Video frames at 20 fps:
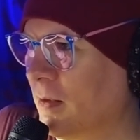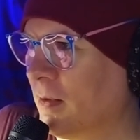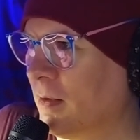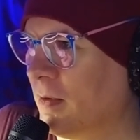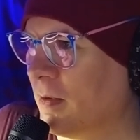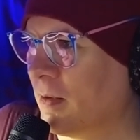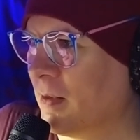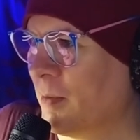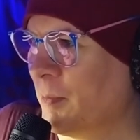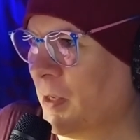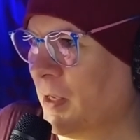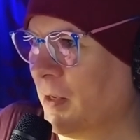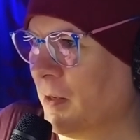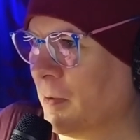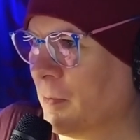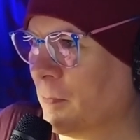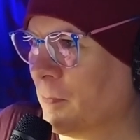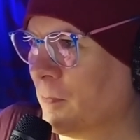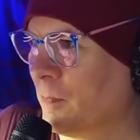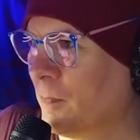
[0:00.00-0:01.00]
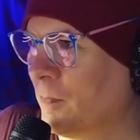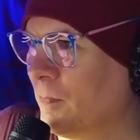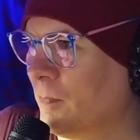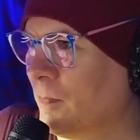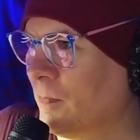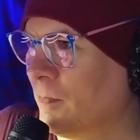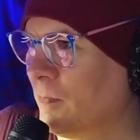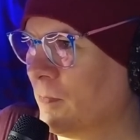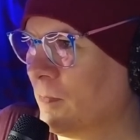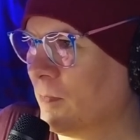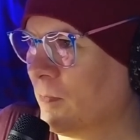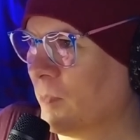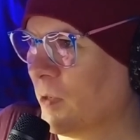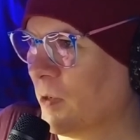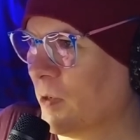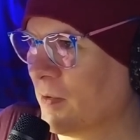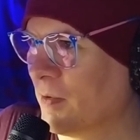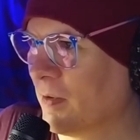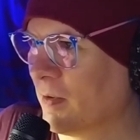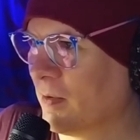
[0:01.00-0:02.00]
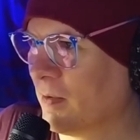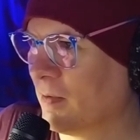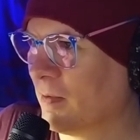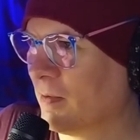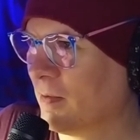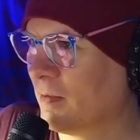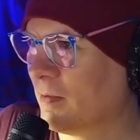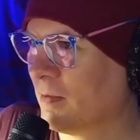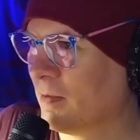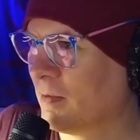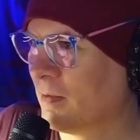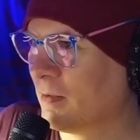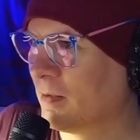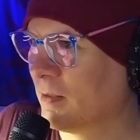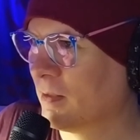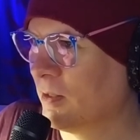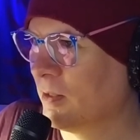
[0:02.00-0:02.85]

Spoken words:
Come here. Where is it? Ew,